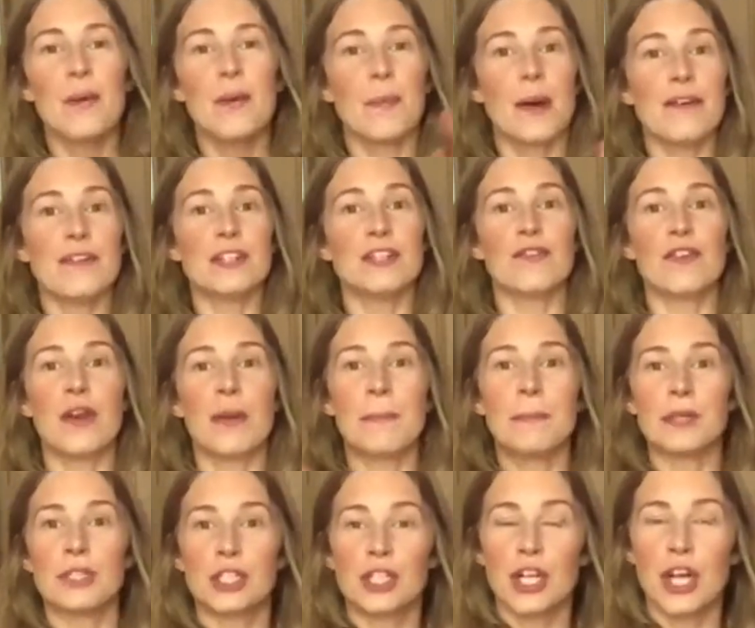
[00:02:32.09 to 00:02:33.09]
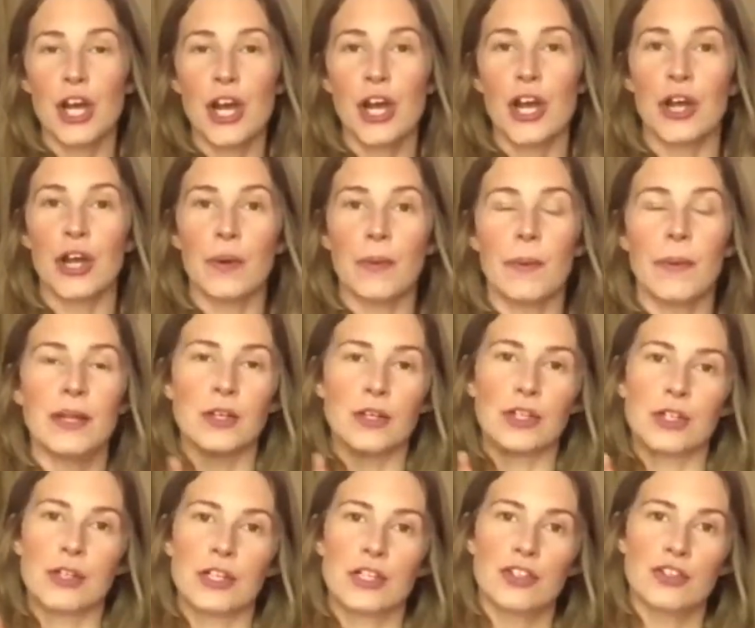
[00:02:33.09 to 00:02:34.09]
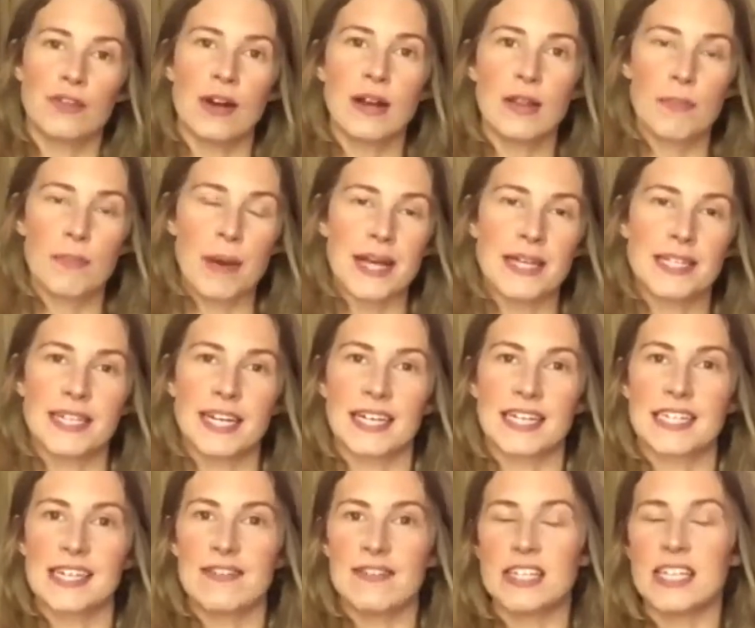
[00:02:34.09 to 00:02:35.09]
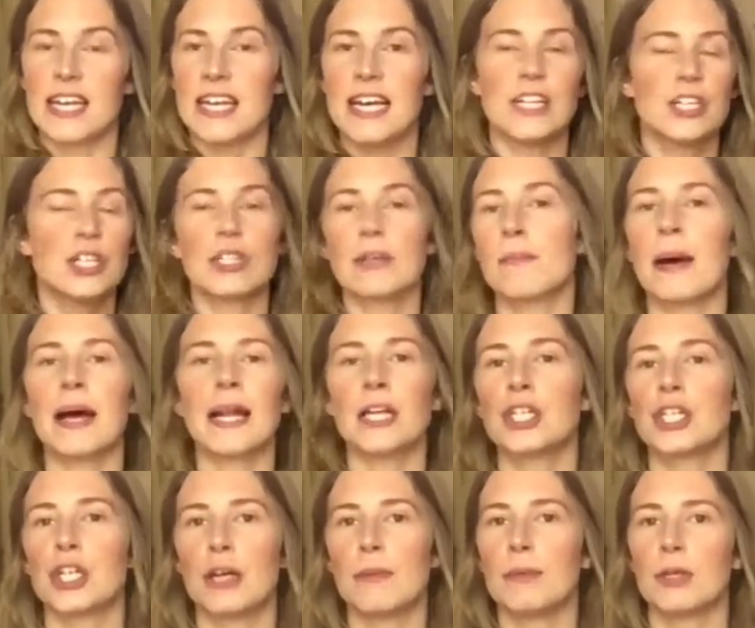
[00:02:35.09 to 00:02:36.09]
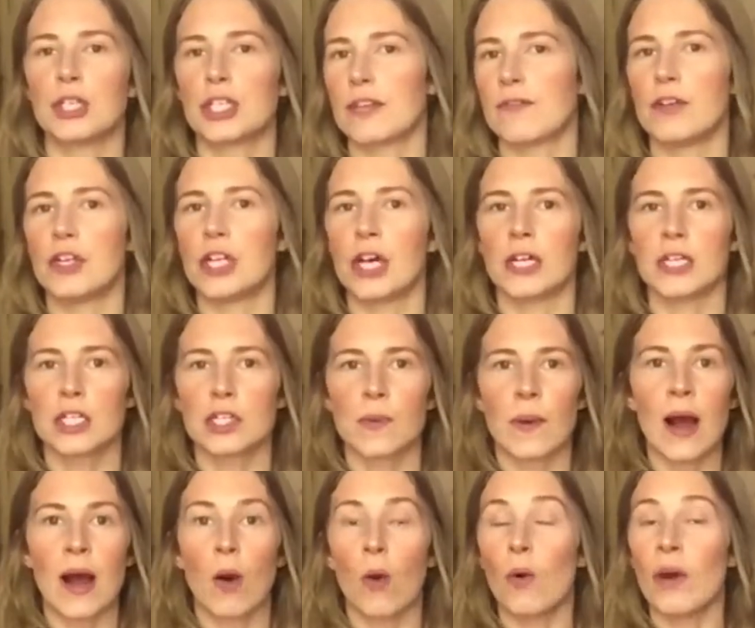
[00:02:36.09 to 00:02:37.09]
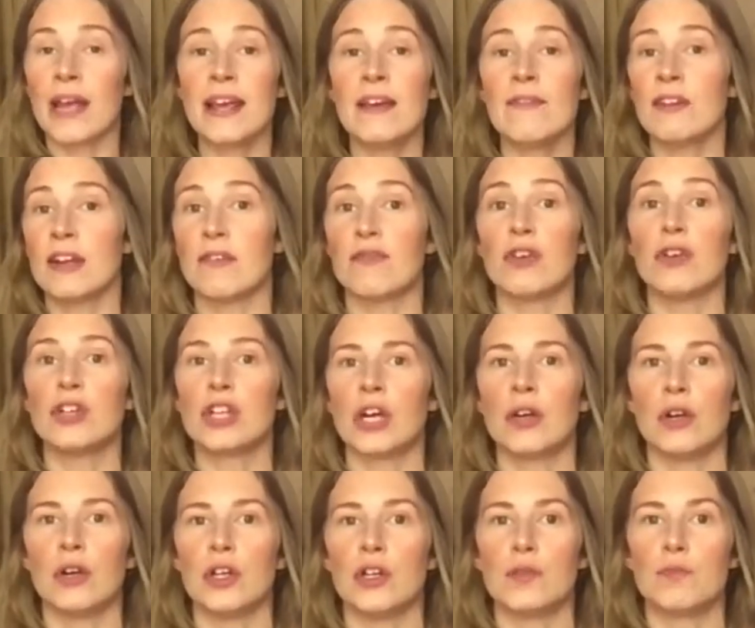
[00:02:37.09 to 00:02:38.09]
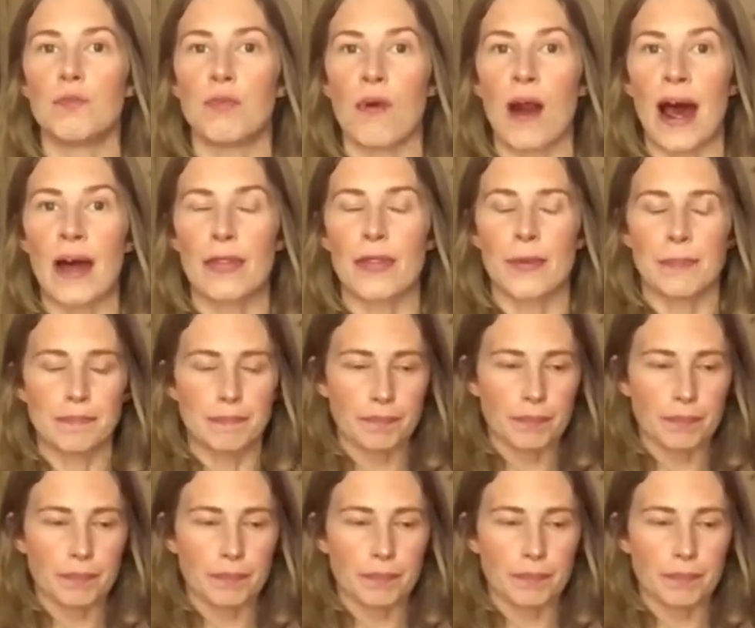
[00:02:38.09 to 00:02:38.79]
Whereas for number two, when you're doing a strength-based activity, it doesn't matter too much if you don't sweat or even if you don't lose breath.